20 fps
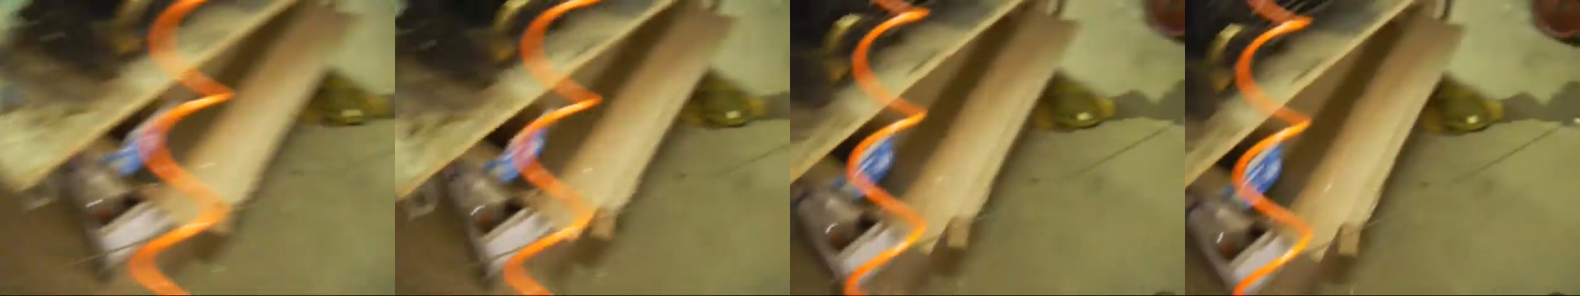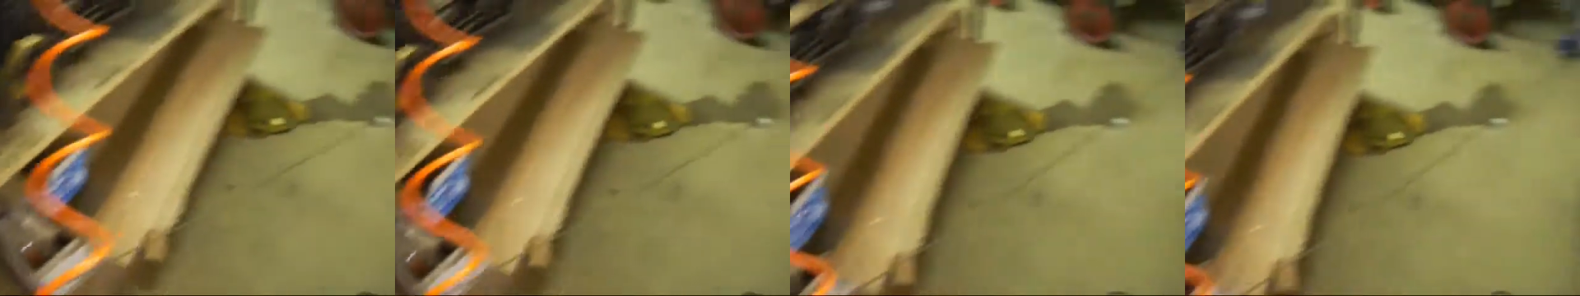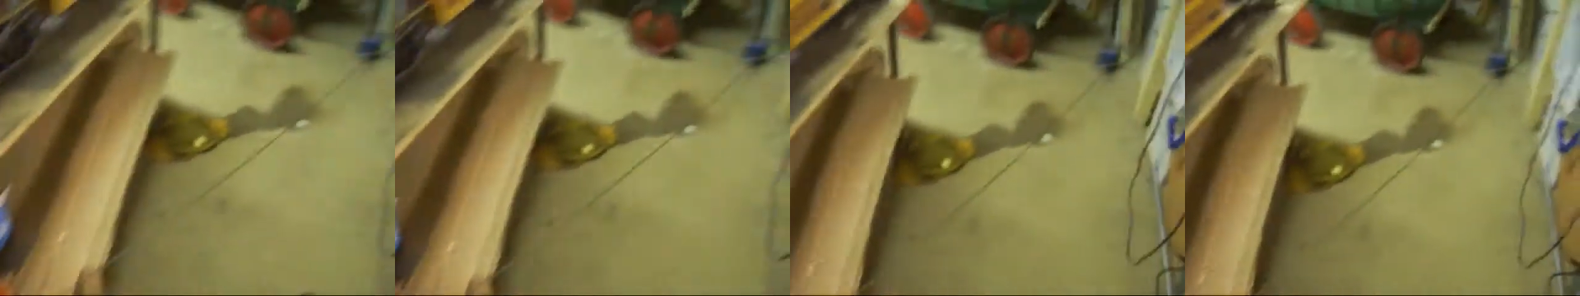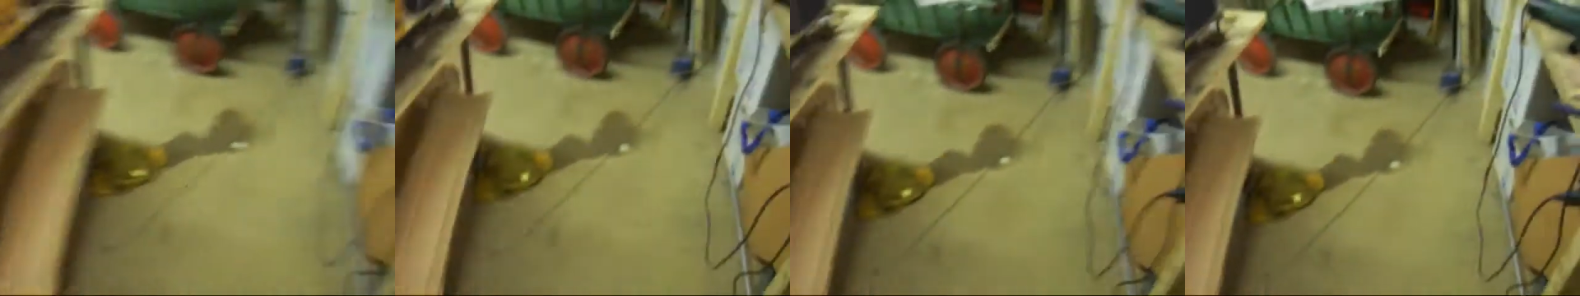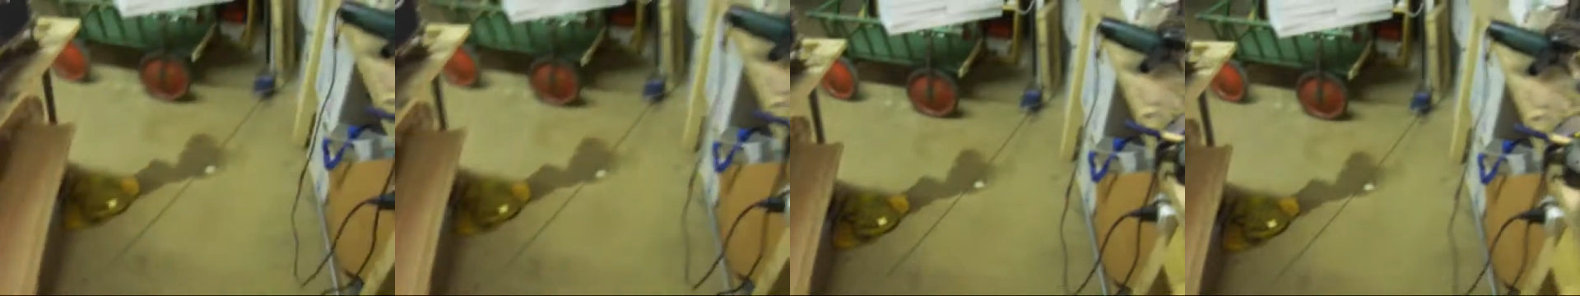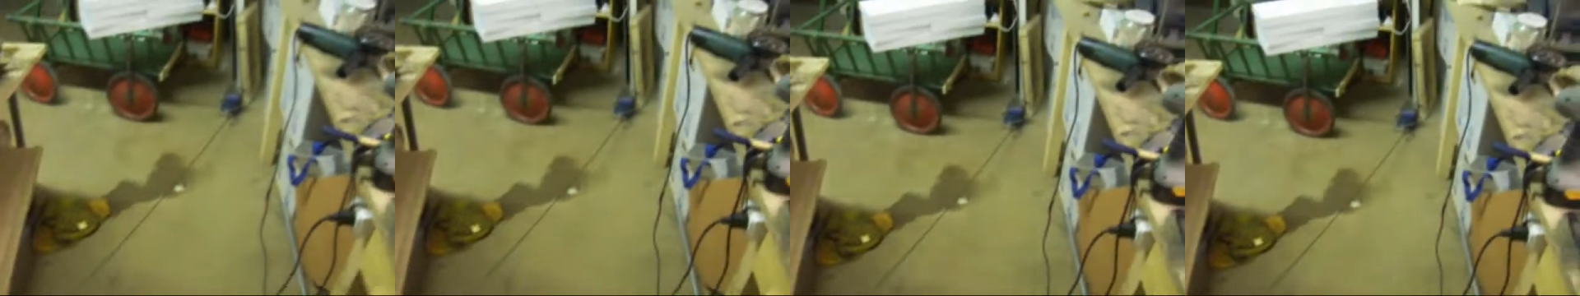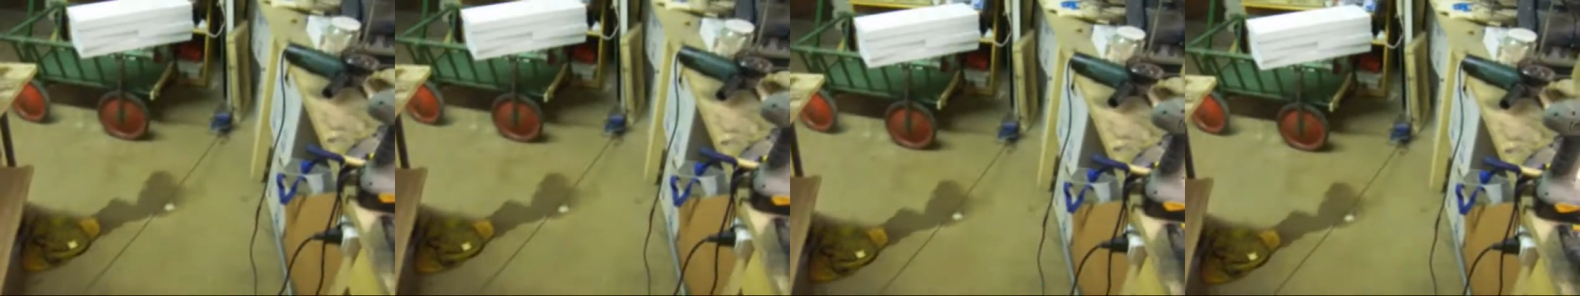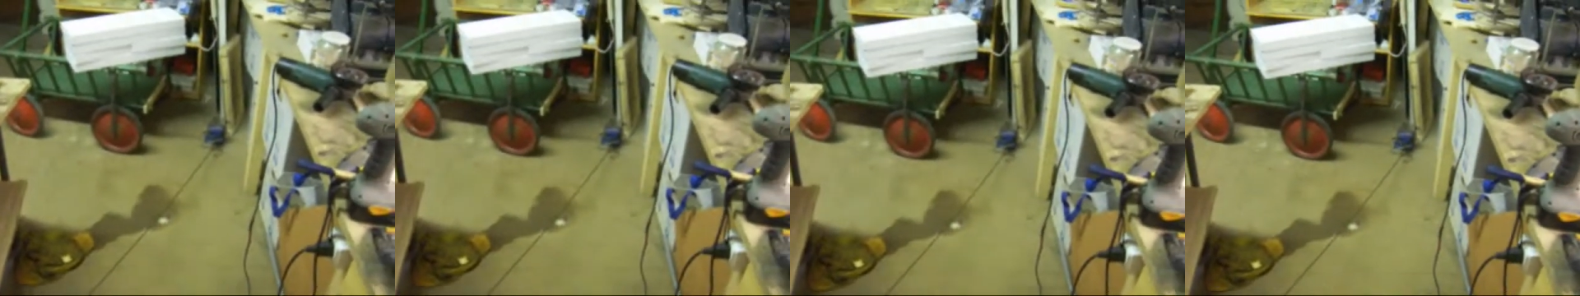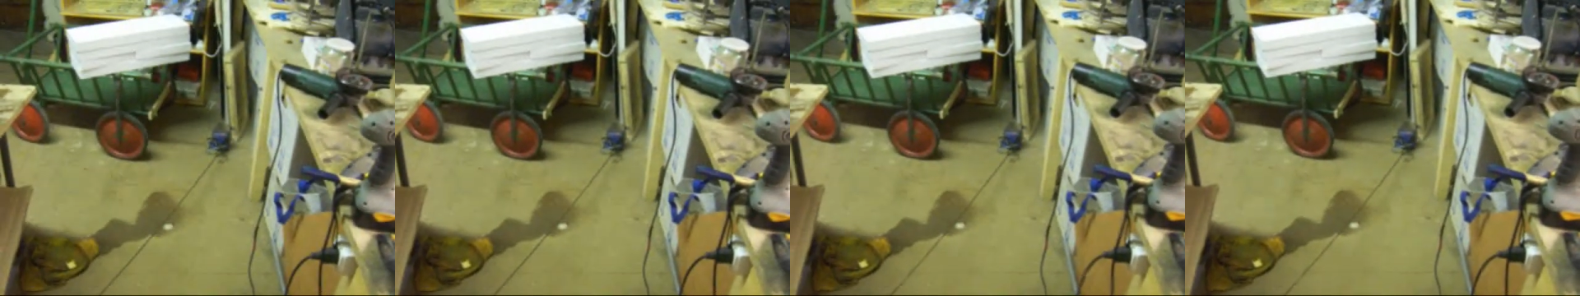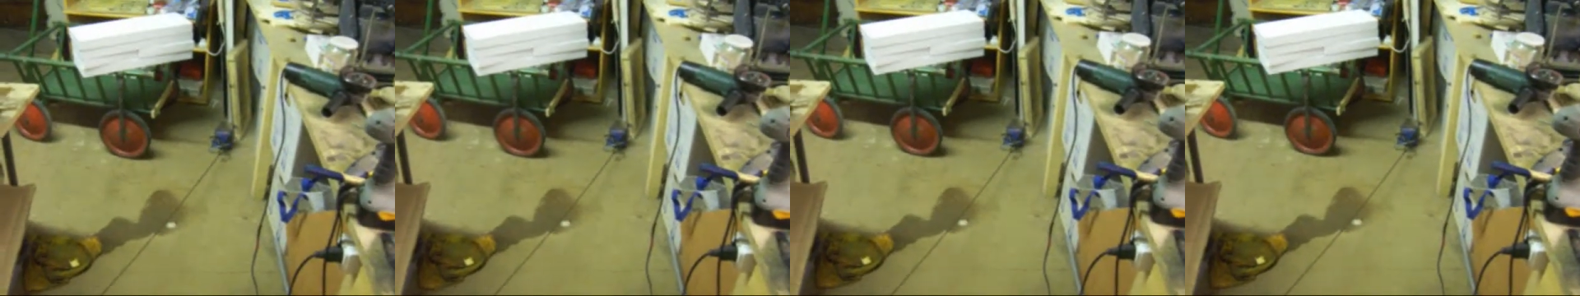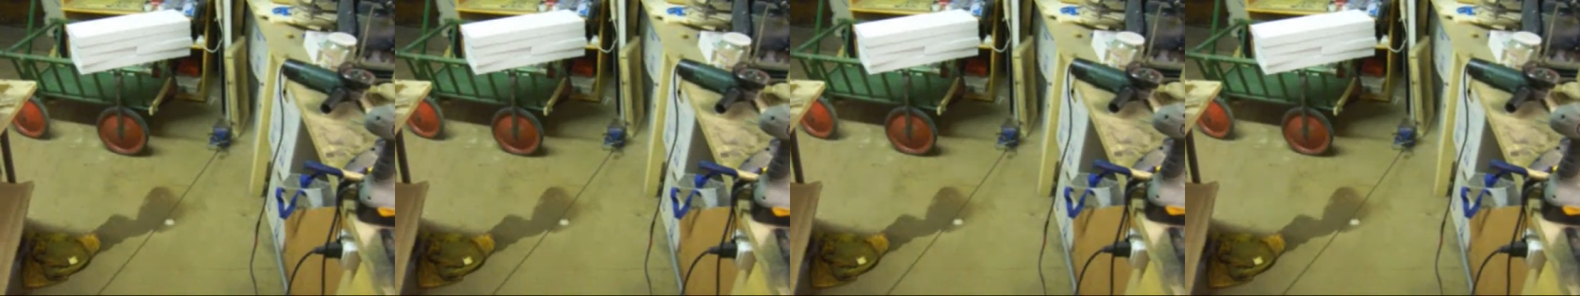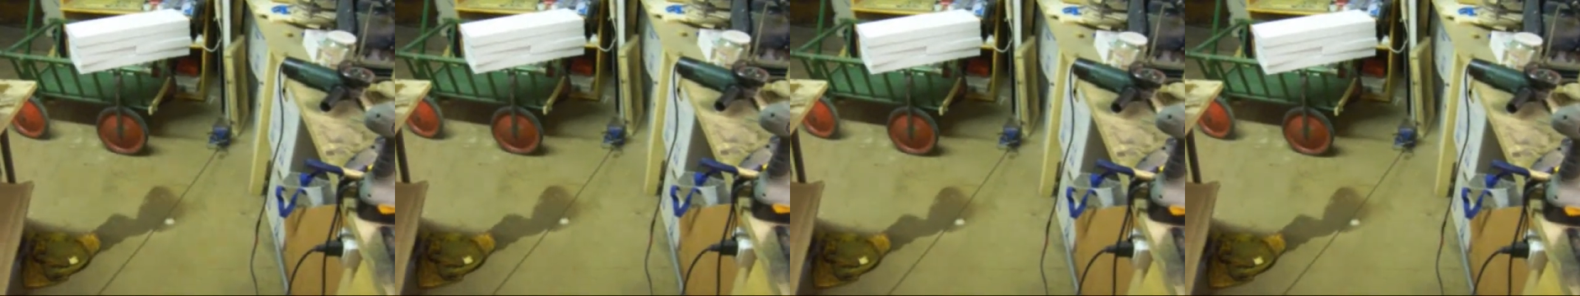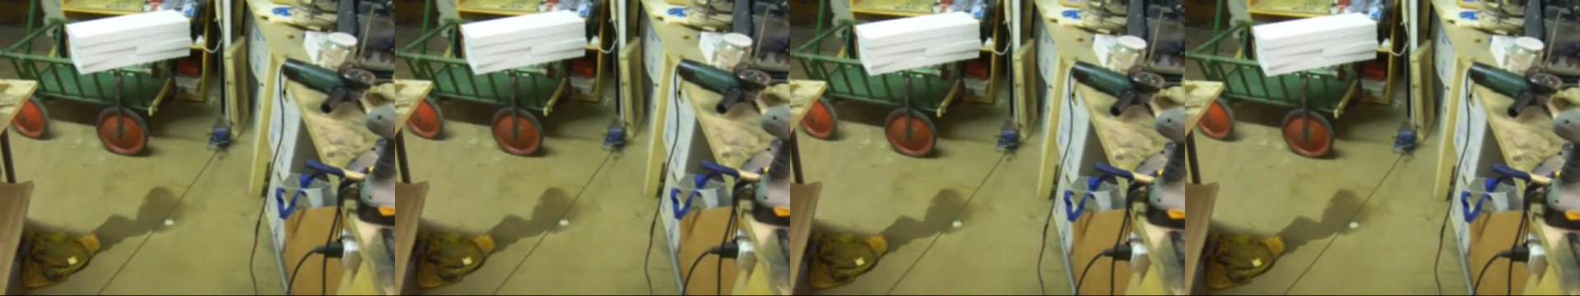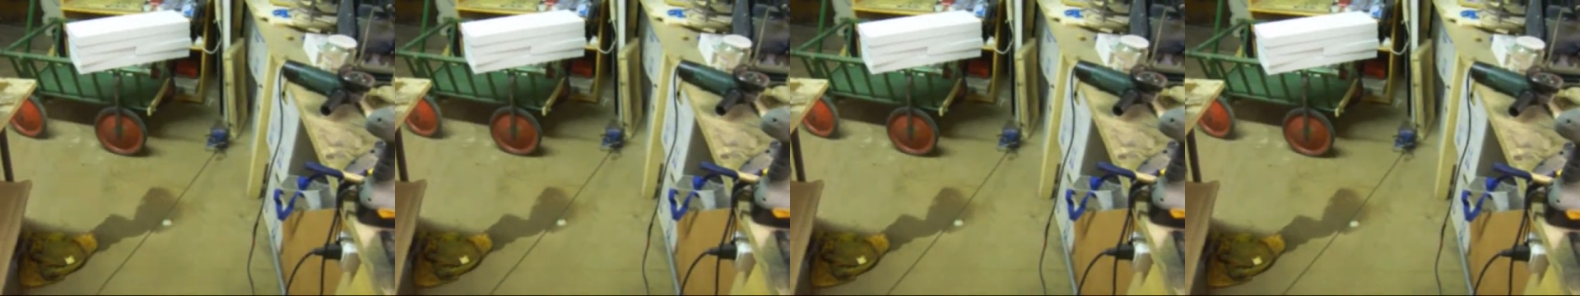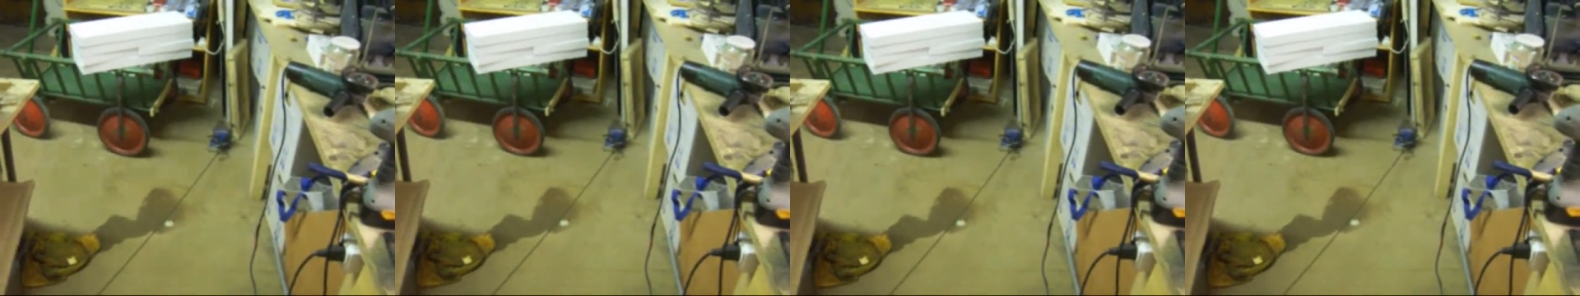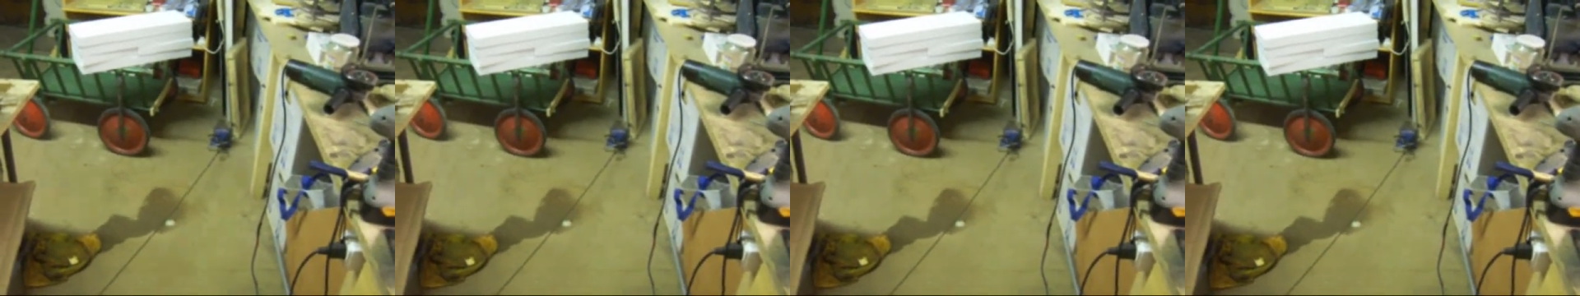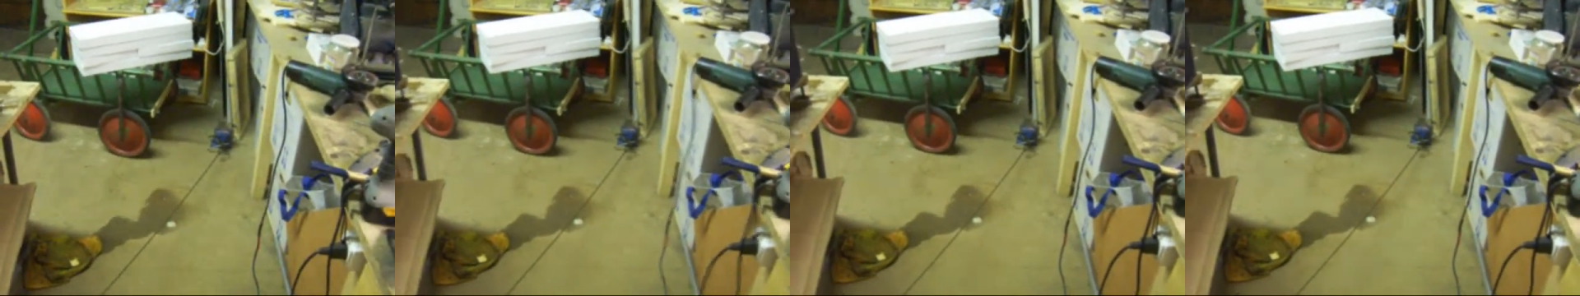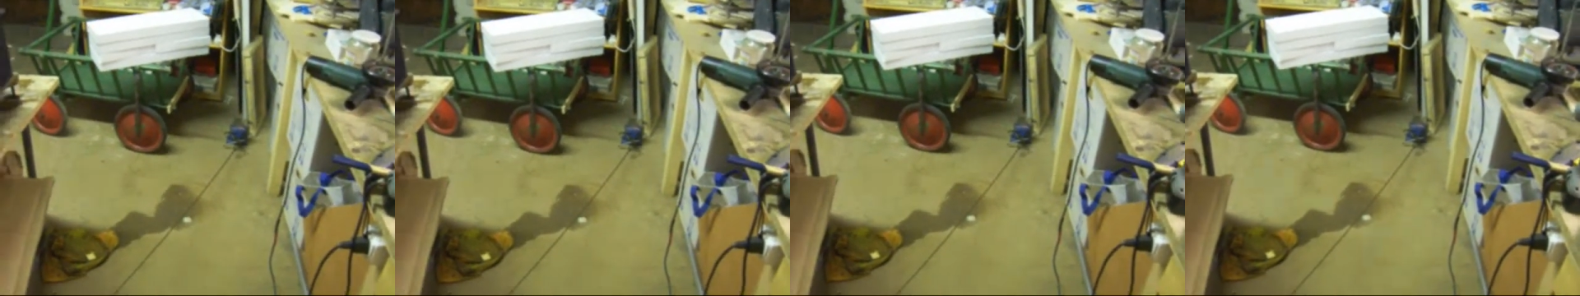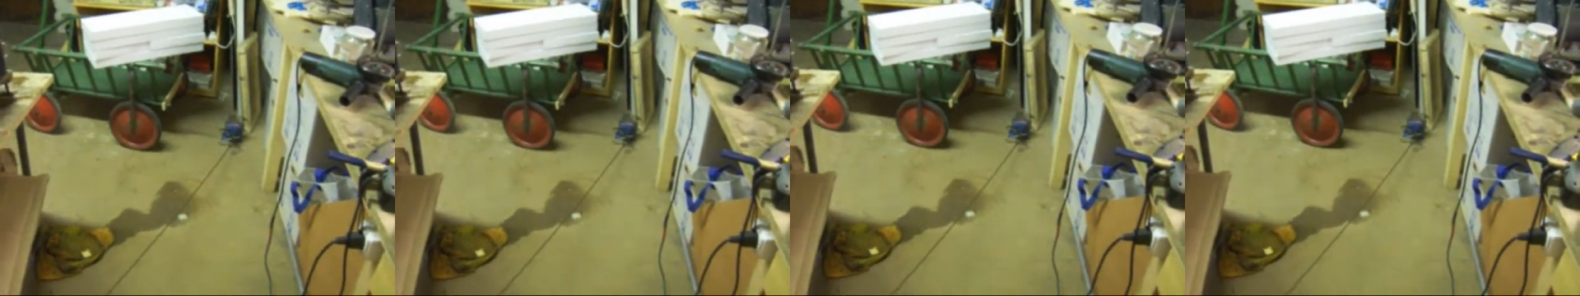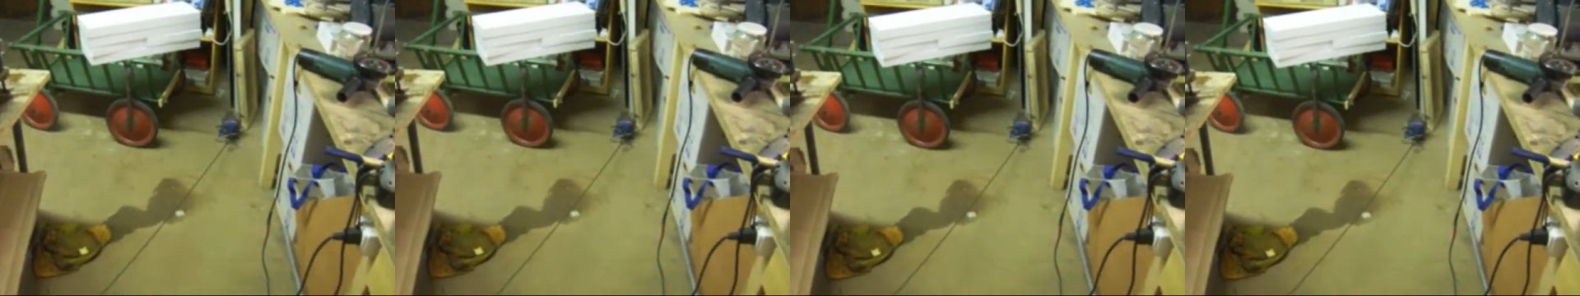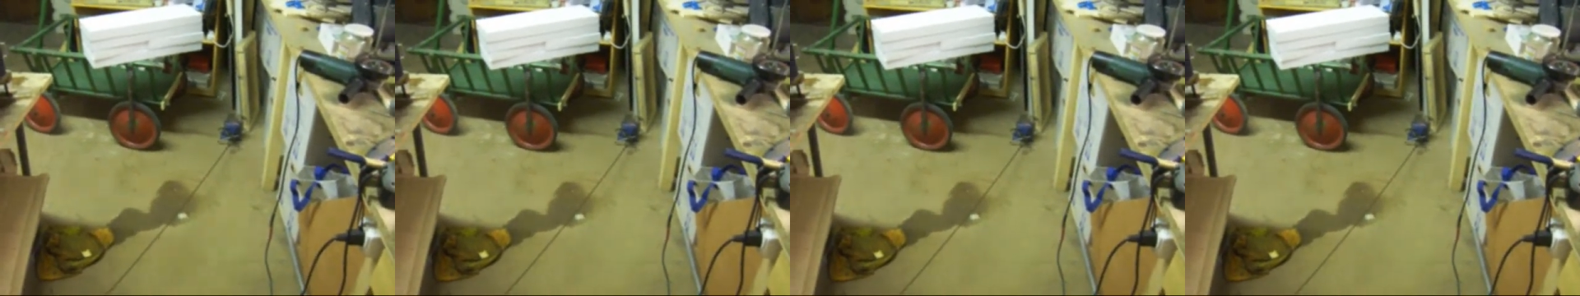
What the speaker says: Nobody's mouth can be seen.